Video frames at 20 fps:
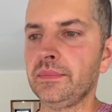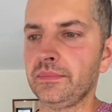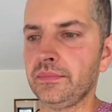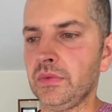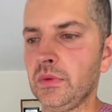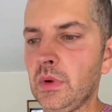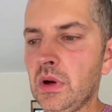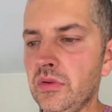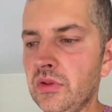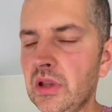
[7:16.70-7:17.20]

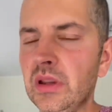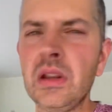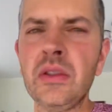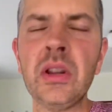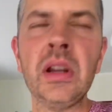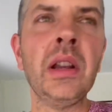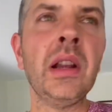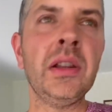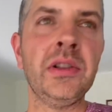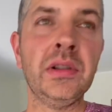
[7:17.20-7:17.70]
well,
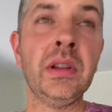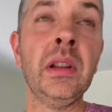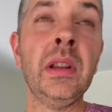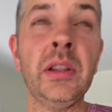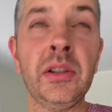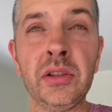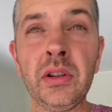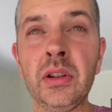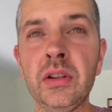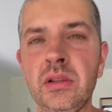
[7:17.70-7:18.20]
the lesson
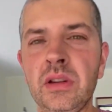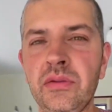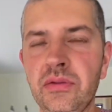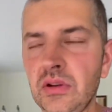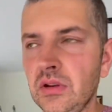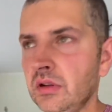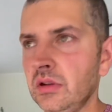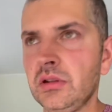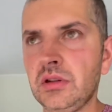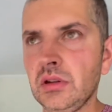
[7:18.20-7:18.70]
is, like, if
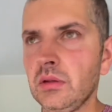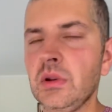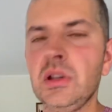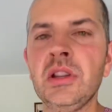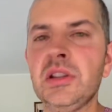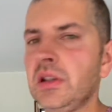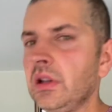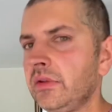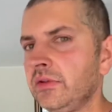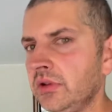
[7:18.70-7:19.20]
you can do it
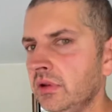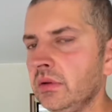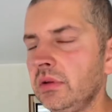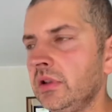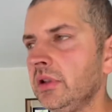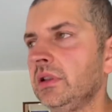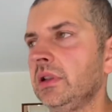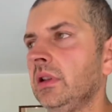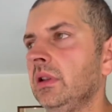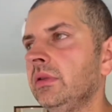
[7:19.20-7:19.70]
yourself, do it
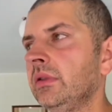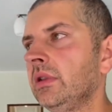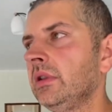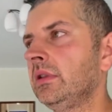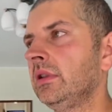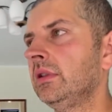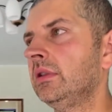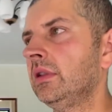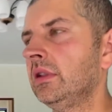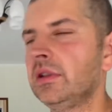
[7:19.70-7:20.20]
yourself, because
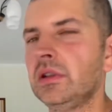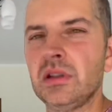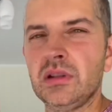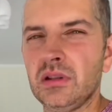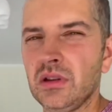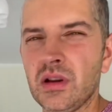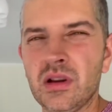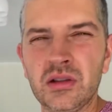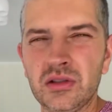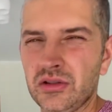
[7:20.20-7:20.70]
it's just
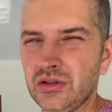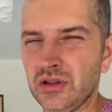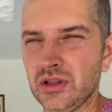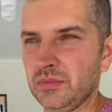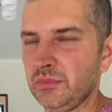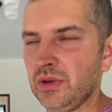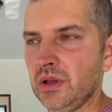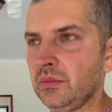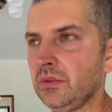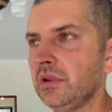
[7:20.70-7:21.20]
you can't trust people,